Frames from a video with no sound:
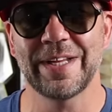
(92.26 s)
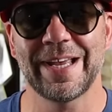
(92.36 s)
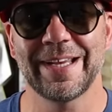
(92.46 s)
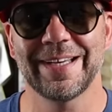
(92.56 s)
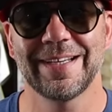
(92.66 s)

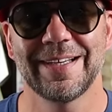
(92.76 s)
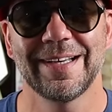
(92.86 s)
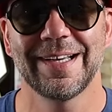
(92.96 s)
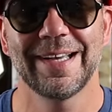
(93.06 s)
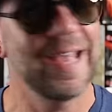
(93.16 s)
day
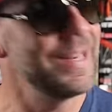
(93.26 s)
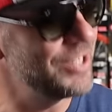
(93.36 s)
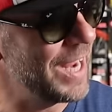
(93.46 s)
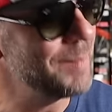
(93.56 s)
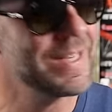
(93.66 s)

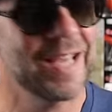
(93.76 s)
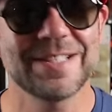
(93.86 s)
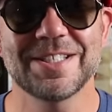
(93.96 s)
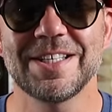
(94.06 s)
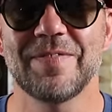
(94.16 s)
and James
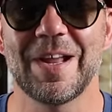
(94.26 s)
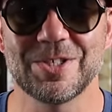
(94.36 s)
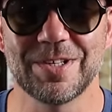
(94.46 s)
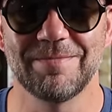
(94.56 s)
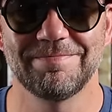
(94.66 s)
Heddon's
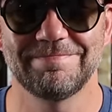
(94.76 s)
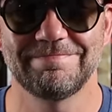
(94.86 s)
invention.